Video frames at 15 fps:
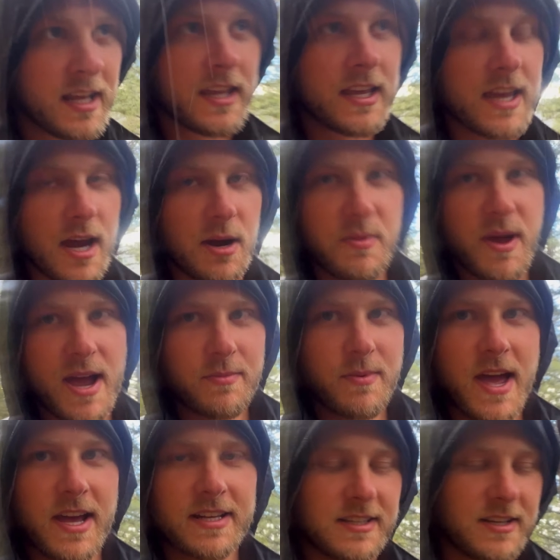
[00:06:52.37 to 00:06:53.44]
yeah, our
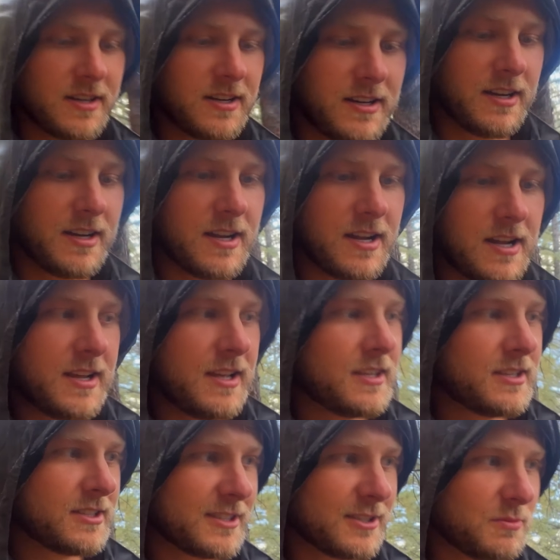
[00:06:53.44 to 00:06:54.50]
backpacks aren't
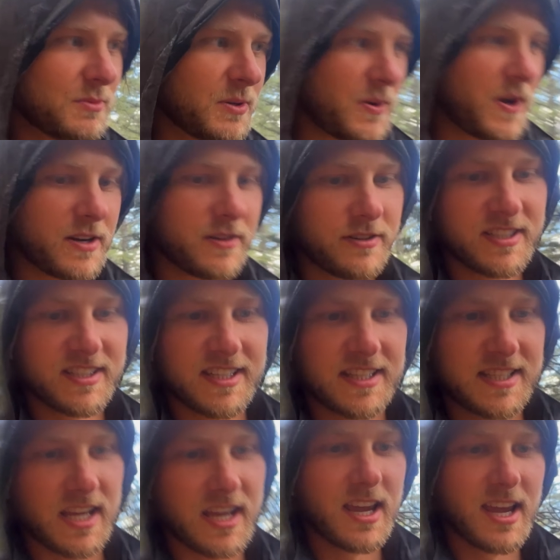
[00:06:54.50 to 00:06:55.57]
super water
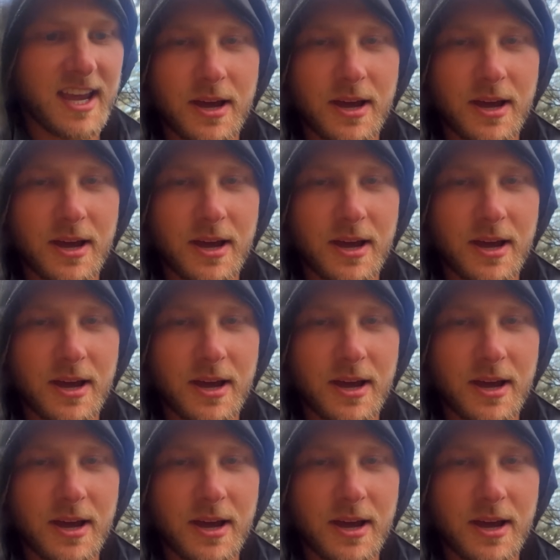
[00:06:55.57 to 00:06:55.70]
resistant,